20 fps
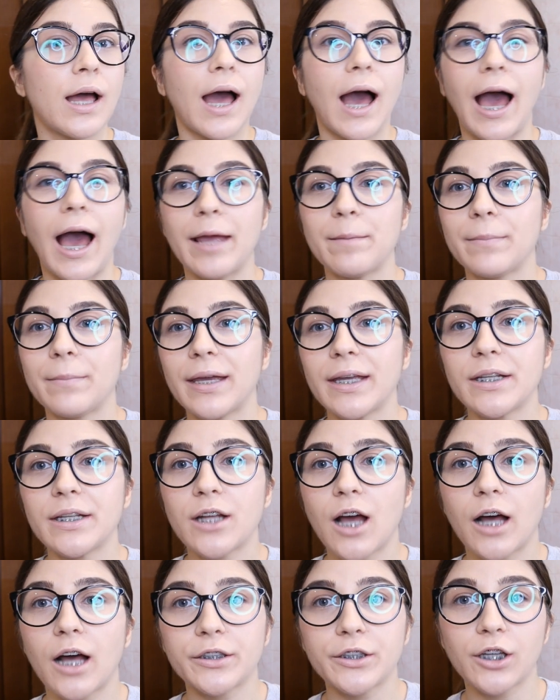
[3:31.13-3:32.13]
I may
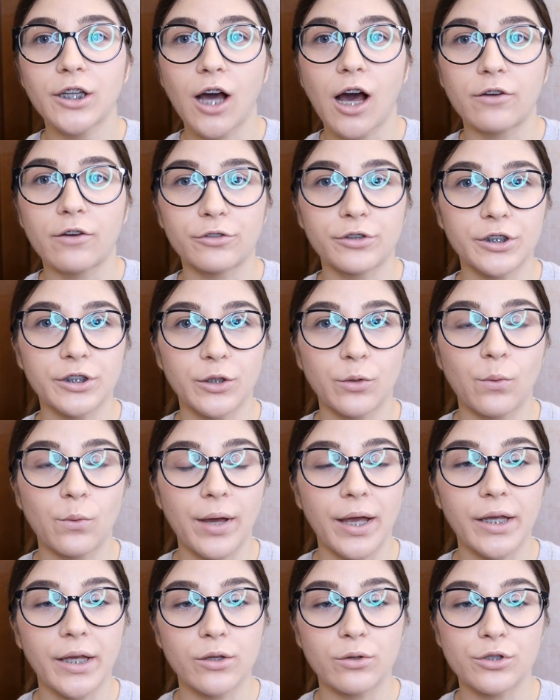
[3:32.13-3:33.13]
not cover the
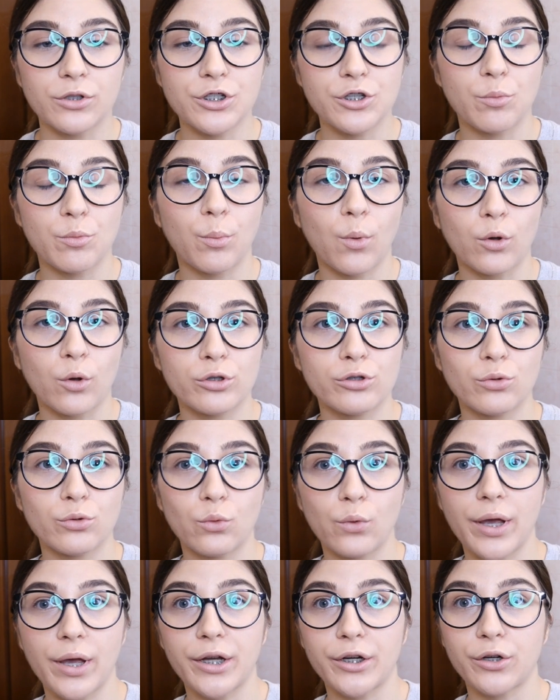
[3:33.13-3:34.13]
way you're supposed to
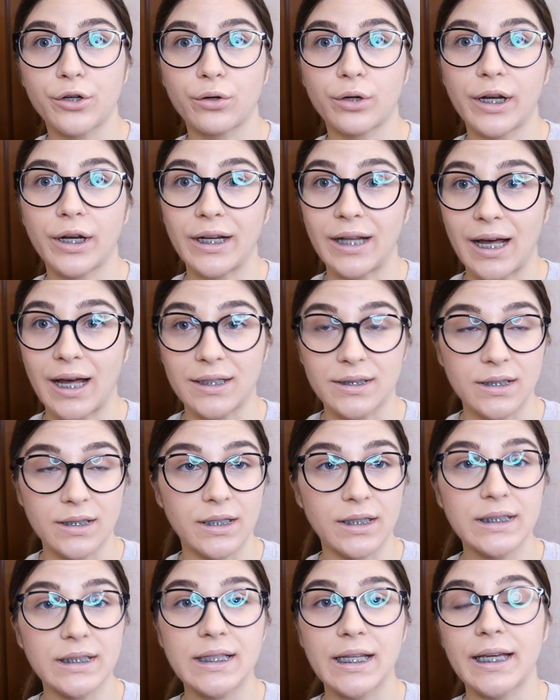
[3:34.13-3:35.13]
wear your
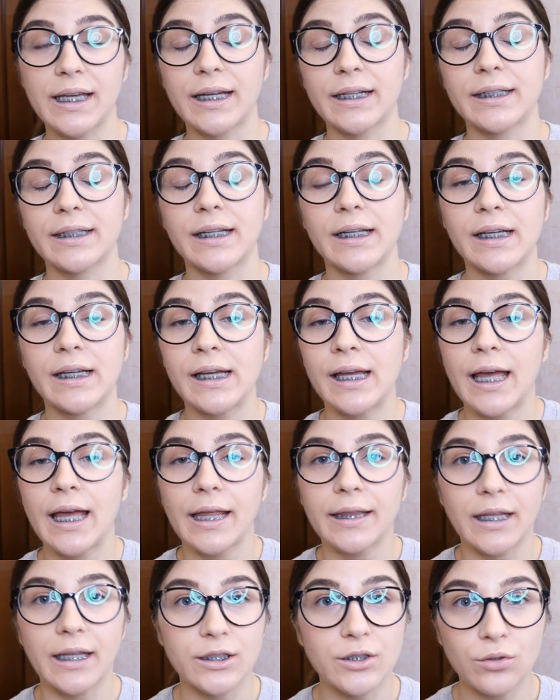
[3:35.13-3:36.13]
elastics, and
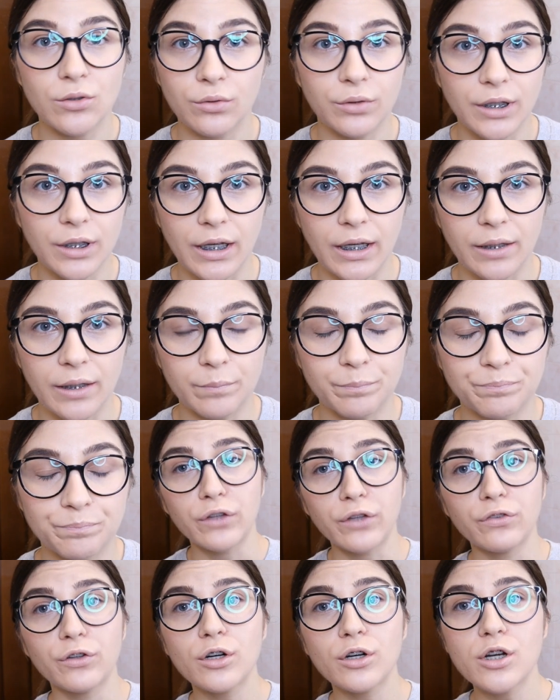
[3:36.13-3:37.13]
that's okay.
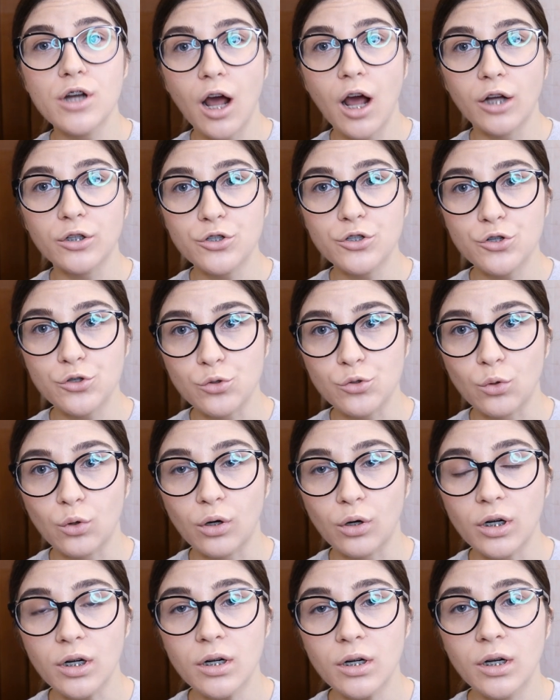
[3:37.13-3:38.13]
If you're not
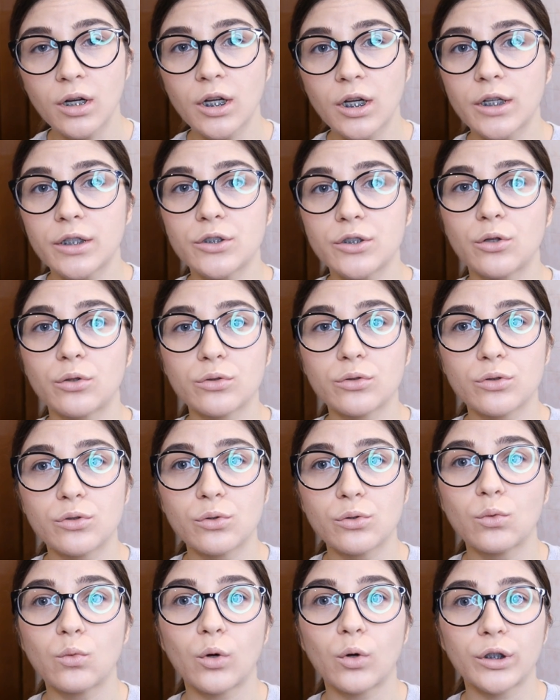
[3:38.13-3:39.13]
sure, don't do
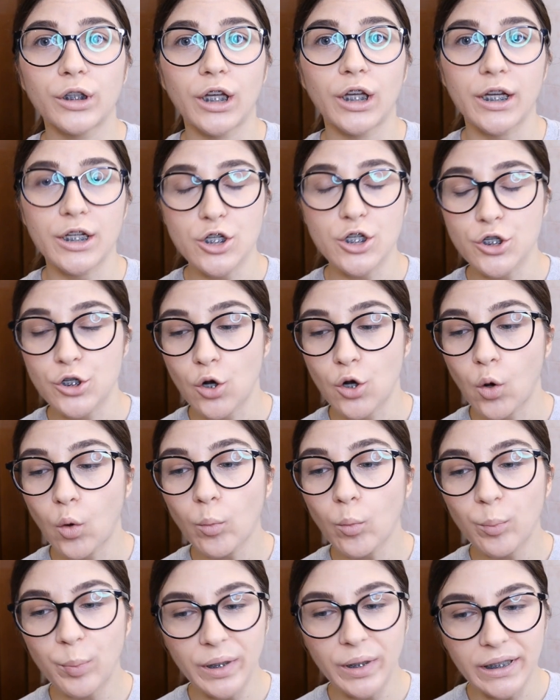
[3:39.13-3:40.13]
what I show,
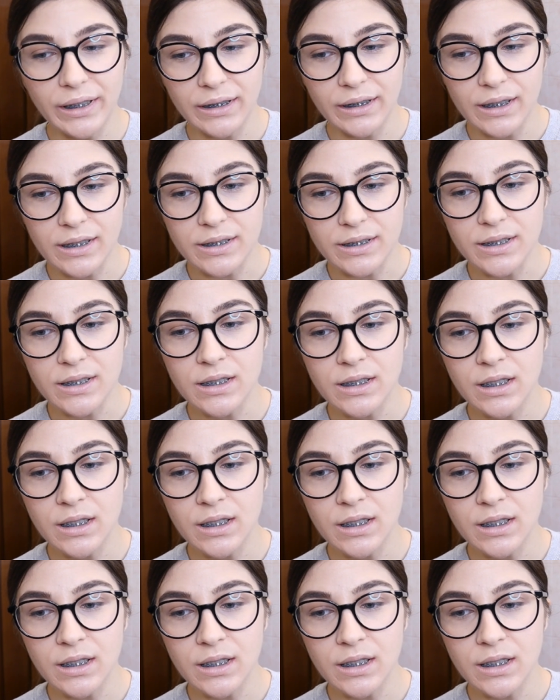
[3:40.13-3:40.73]
because